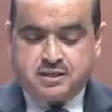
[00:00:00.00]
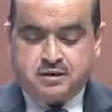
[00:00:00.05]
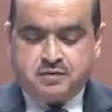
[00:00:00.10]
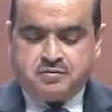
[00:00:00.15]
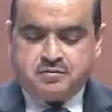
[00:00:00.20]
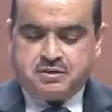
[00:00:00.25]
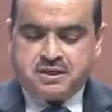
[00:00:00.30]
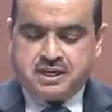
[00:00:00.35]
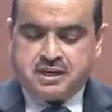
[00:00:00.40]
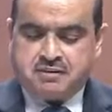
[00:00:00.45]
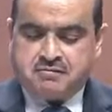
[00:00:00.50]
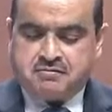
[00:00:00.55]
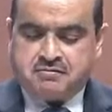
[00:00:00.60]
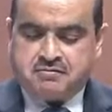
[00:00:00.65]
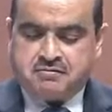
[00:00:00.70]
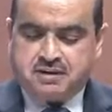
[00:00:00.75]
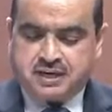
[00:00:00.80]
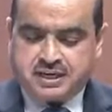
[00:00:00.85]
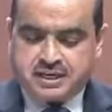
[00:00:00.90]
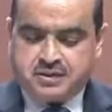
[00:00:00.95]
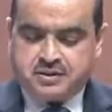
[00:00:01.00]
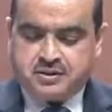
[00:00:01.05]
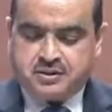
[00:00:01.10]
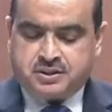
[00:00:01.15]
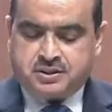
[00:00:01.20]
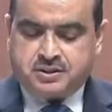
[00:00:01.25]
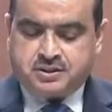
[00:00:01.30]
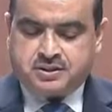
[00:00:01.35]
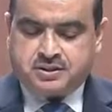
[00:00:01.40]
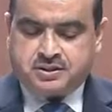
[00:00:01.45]
we have very good,
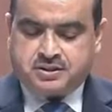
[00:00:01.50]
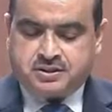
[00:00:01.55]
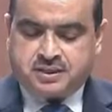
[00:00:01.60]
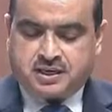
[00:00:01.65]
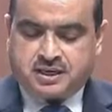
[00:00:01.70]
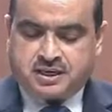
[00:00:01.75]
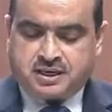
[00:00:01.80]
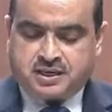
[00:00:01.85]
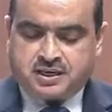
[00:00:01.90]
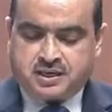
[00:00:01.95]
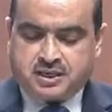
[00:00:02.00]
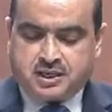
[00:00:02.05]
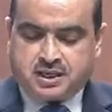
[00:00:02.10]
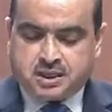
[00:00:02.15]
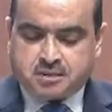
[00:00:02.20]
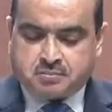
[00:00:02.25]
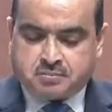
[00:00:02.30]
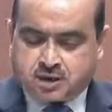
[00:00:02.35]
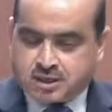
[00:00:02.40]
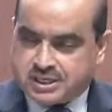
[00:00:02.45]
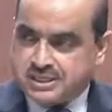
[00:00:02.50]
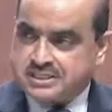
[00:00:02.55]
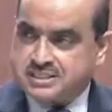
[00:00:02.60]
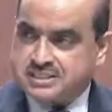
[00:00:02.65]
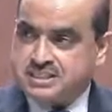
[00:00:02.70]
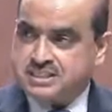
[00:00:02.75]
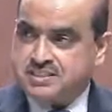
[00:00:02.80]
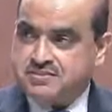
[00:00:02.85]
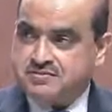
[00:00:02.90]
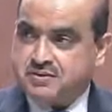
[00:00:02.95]

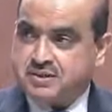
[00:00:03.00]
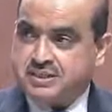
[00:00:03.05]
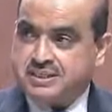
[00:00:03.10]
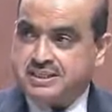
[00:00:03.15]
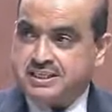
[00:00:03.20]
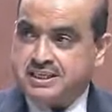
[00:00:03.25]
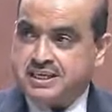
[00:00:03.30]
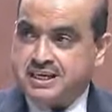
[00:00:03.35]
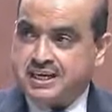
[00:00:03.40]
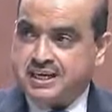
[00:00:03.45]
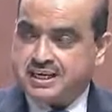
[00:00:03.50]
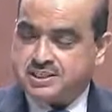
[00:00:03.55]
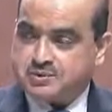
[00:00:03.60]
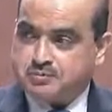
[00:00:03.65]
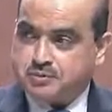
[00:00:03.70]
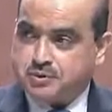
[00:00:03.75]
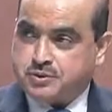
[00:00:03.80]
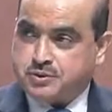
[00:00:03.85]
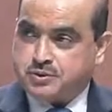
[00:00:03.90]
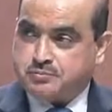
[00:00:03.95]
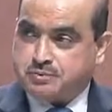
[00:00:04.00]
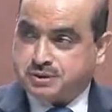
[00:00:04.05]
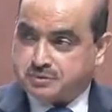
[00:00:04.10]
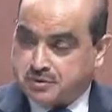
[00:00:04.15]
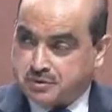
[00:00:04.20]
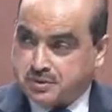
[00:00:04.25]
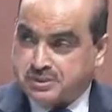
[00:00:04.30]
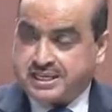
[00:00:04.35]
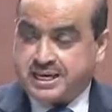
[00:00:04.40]
policies for the export, to promote the